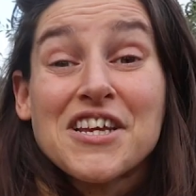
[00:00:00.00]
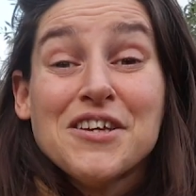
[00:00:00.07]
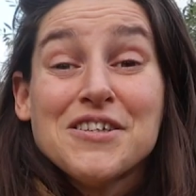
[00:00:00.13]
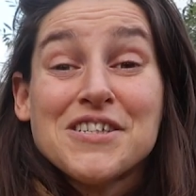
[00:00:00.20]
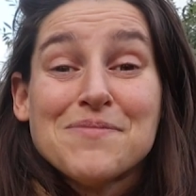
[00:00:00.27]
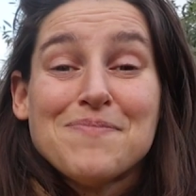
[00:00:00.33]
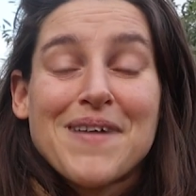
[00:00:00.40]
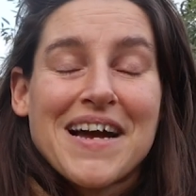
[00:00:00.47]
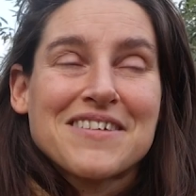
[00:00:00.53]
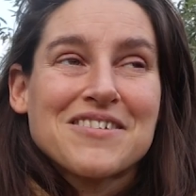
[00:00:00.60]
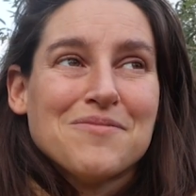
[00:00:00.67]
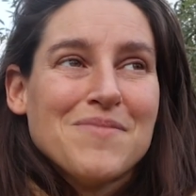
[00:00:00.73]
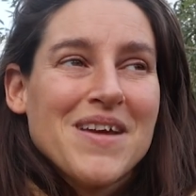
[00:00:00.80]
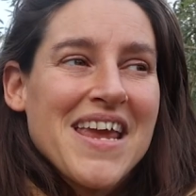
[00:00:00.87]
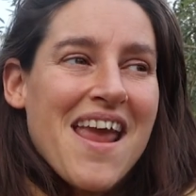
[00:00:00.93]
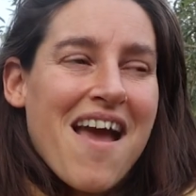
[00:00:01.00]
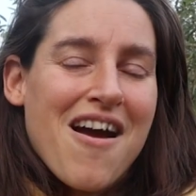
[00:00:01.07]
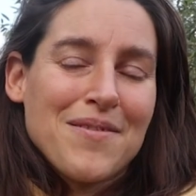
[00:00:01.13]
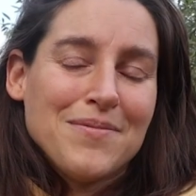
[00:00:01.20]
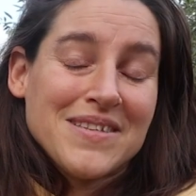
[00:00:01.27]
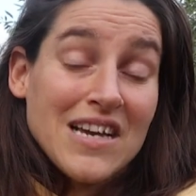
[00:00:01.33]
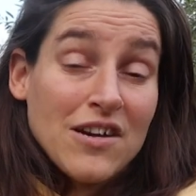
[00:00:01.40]
huge impact on me.
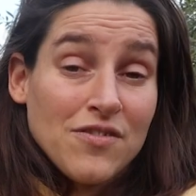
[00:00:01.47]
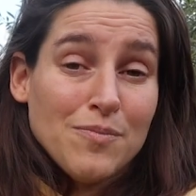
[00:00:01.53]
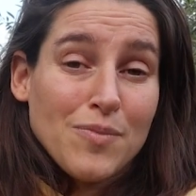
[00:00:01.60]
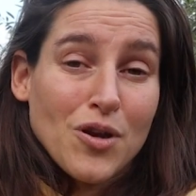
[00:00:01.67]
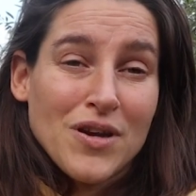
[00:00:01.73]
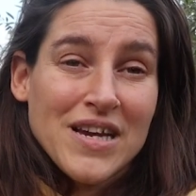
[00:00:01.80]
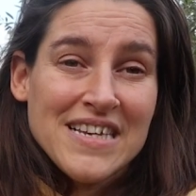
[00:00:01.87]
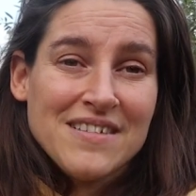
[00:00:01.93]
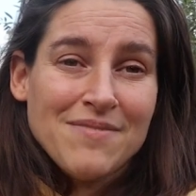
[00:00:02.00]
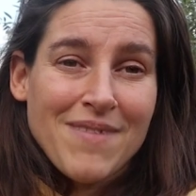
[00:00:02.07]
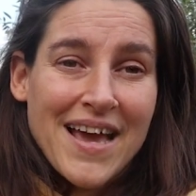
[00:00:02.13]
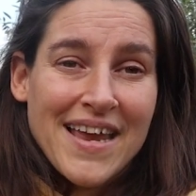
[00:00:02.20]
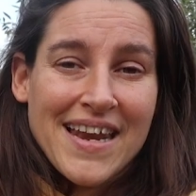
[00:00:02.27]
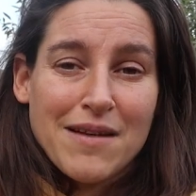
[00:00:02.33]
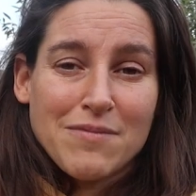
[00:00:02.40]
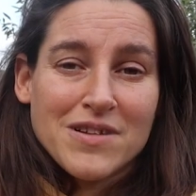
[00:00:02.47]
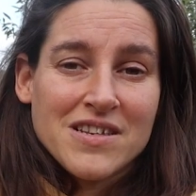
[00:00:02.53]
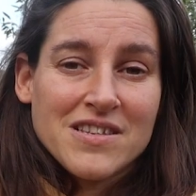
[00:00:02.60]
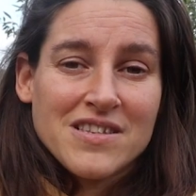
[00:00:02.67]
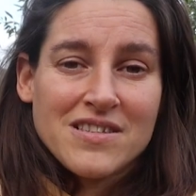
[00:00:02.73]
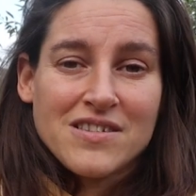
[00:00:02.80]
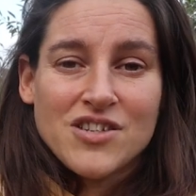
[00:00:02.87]
I'm self-employed and that
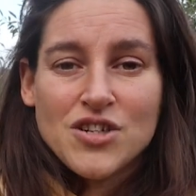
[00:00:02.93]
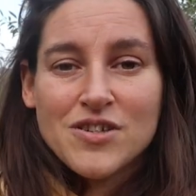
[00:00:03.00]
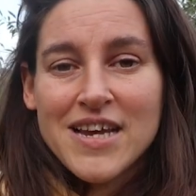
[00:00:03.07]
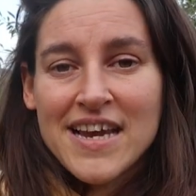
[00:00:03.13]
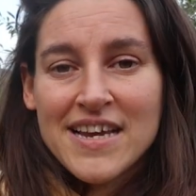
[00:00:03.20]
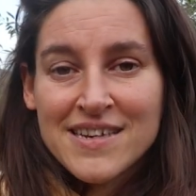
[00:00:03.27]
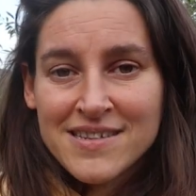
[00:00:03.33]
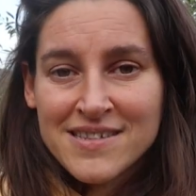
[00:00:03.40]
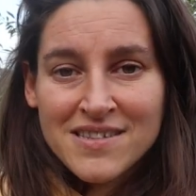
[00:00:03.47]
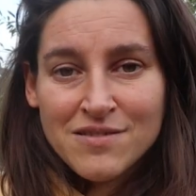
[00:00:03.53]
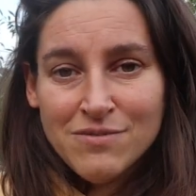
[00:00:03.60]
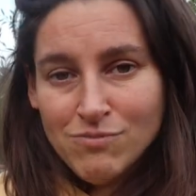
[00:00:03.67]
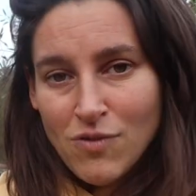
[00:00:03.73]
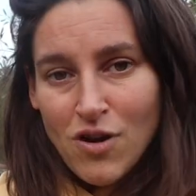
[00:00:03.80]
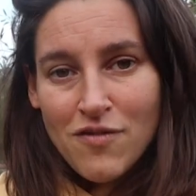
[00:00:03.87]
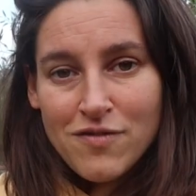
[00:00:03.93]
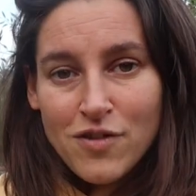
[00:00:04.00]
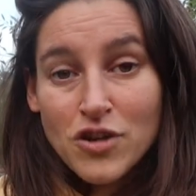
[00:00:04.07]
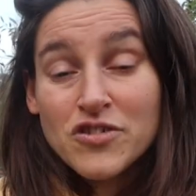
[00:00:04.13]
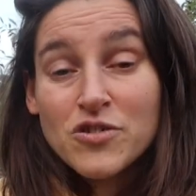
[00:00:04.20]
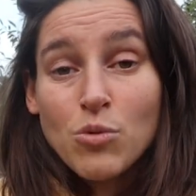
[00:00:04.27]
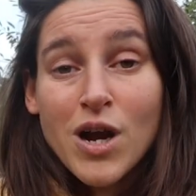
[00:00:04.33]
was 2 days of
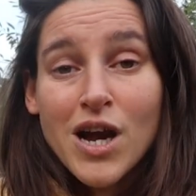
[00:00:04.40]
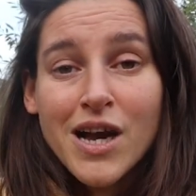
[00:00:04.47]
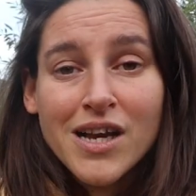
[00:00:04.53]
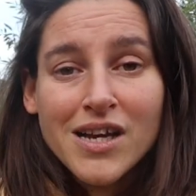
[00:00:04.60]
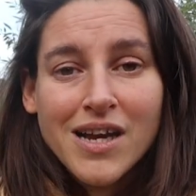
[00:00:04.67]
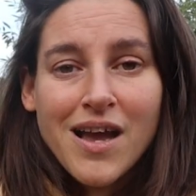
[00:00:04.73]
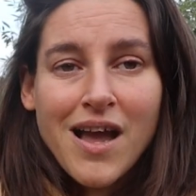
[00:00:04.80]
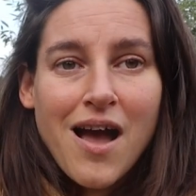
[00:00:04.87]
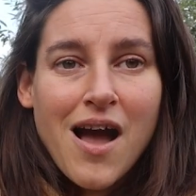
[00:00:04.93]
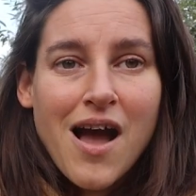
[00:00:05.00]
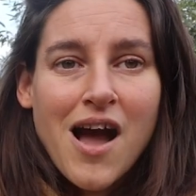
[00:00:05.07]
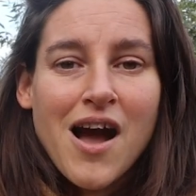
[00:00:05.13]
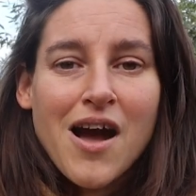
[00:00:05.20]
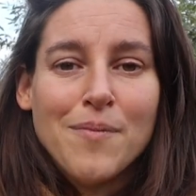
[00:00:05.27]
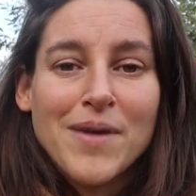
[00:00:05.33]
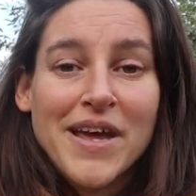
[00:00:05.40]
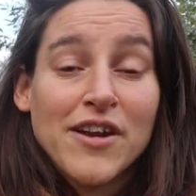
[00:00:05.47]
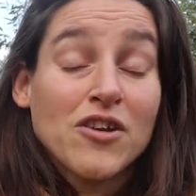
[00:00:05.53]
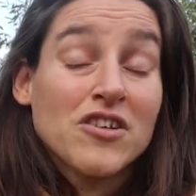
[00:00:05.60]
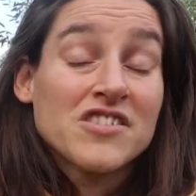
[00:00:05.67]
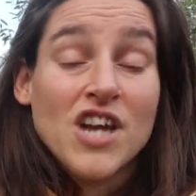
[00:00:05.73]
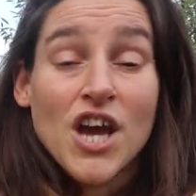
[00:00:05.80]
lost work and
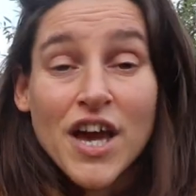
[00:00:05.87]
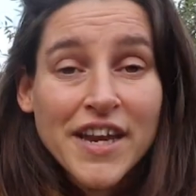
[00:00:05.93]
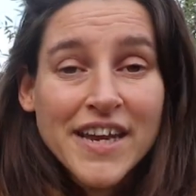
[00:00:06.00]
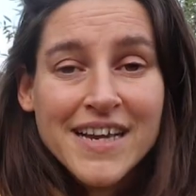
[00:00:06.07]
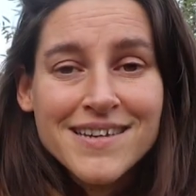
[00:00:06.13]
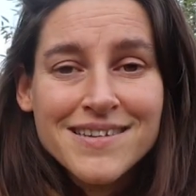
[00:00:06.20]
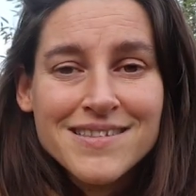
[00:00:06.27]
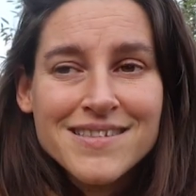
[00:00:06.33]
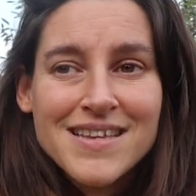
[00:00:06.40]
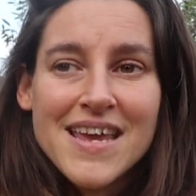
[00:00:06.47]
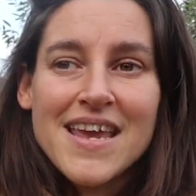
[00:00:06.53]
lost earnings.